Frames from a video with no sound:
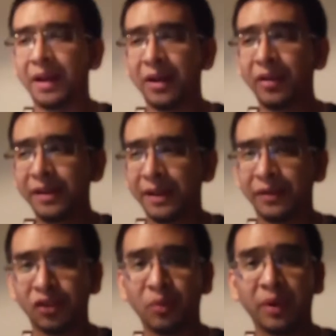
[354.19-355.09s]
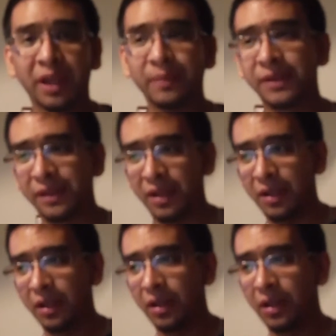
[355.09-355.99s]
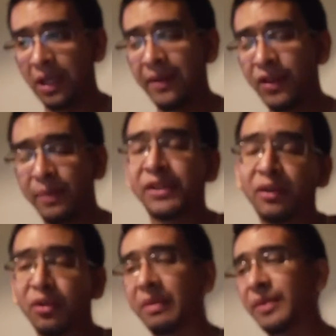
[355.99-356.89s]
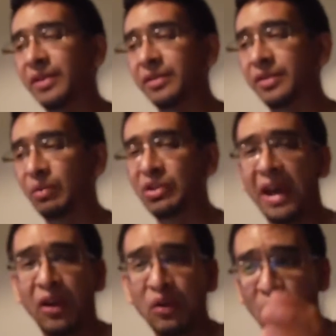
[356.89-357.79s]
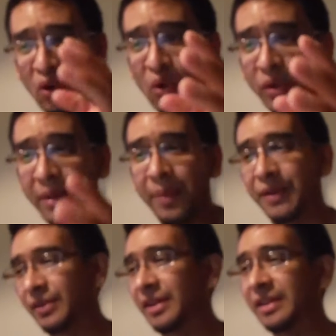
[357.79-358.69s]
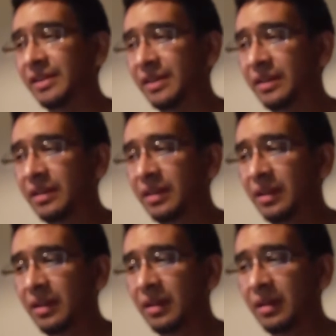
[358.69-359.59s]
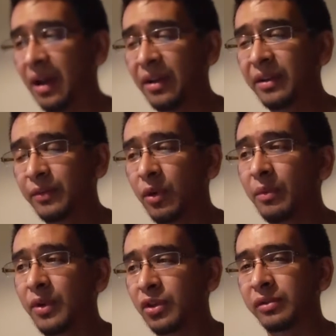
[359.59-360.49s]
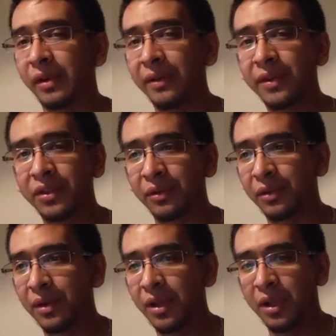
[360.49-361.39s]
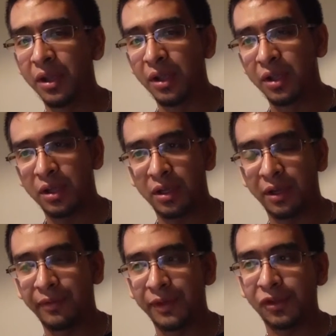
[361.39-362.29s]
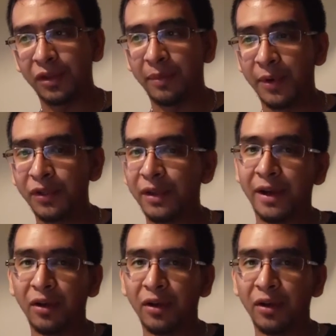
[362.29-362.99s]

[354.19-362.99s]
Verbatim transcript: I notice that someone keeps giving thumbs down to my videos which I don't know who the person is I don't know if it's one of my subscribers or if it's the person that I